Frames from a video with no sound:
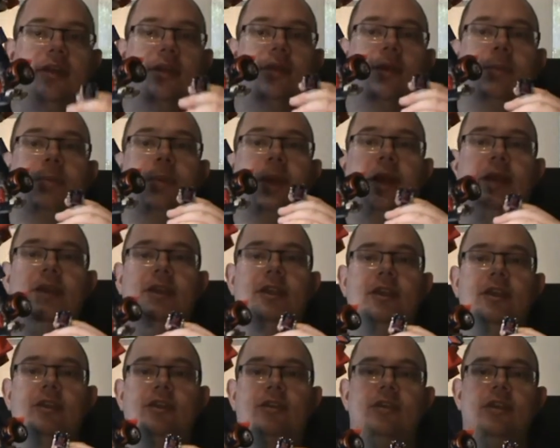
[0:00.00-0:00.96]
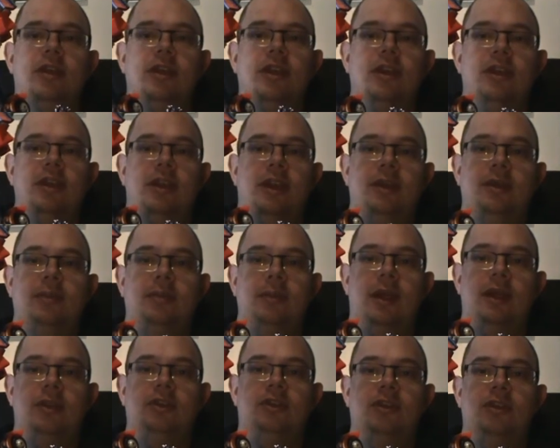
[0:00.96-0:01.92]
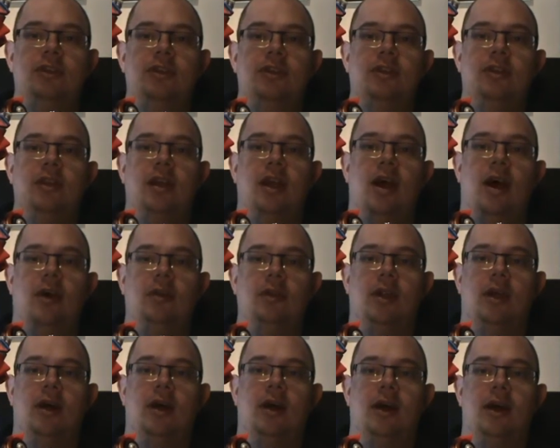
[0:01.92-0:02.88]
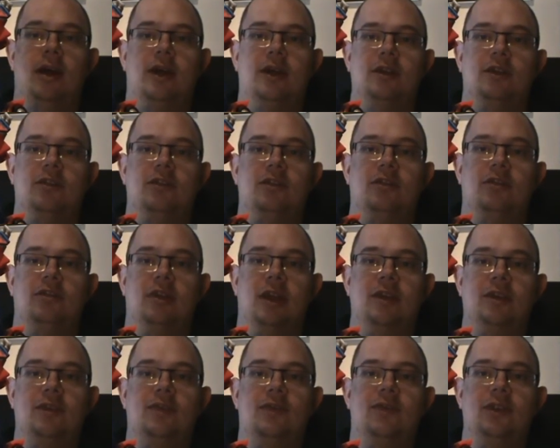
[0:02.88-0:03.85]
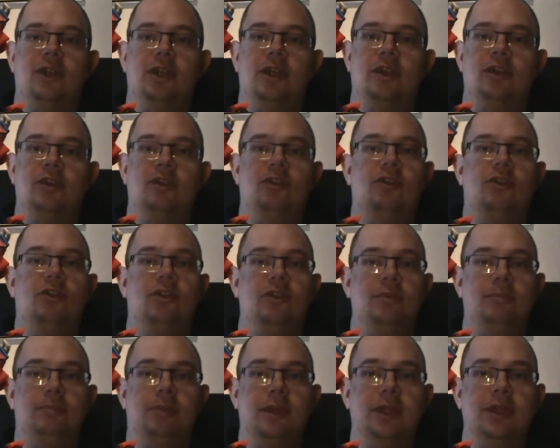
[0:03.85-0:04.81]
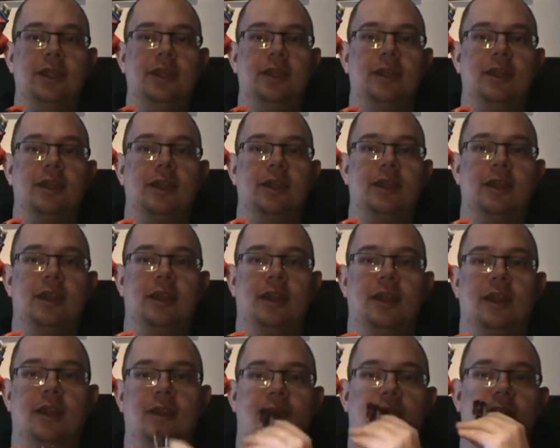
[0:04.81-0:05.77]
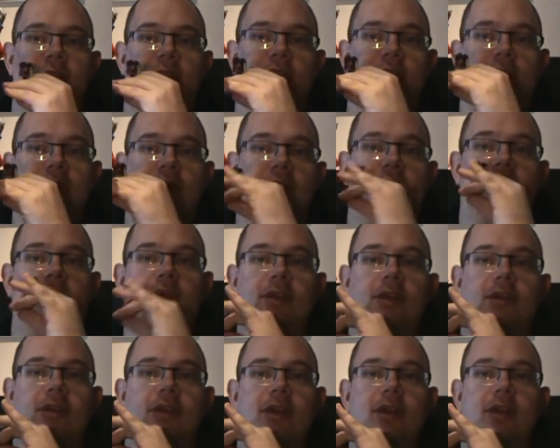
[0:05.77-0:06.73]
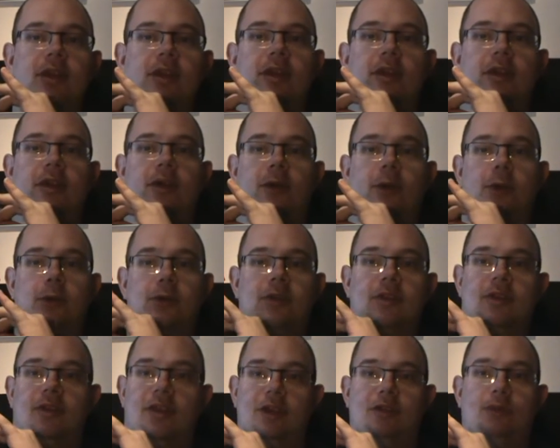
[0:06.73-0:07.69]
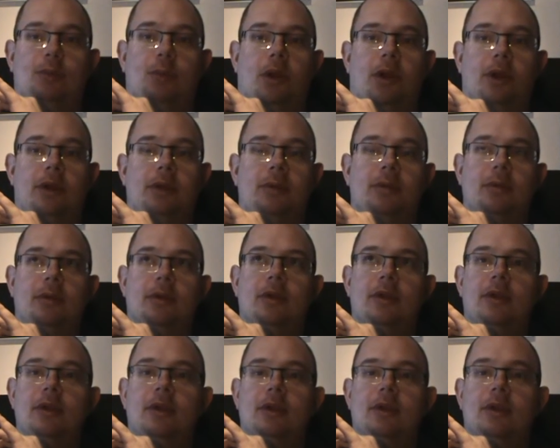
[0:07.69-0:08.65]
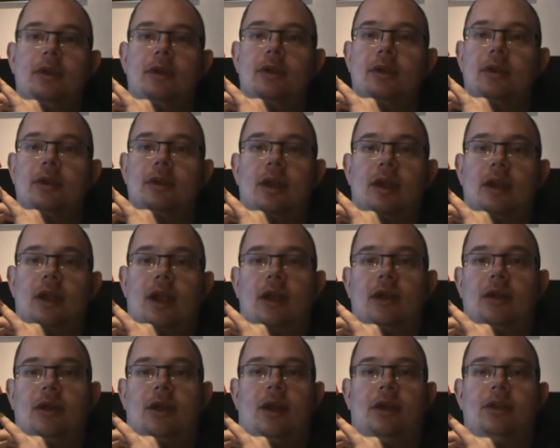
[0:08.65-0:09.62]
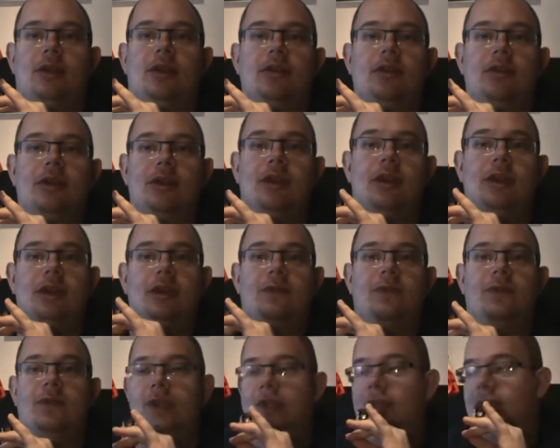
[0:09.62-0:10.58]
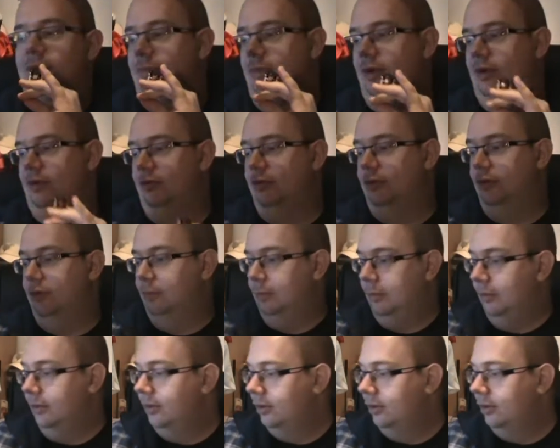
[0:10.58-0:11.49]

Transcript: compare these, then imagine how large Stratosphere should be if he could hold this one. I don't think he'd fit in my room.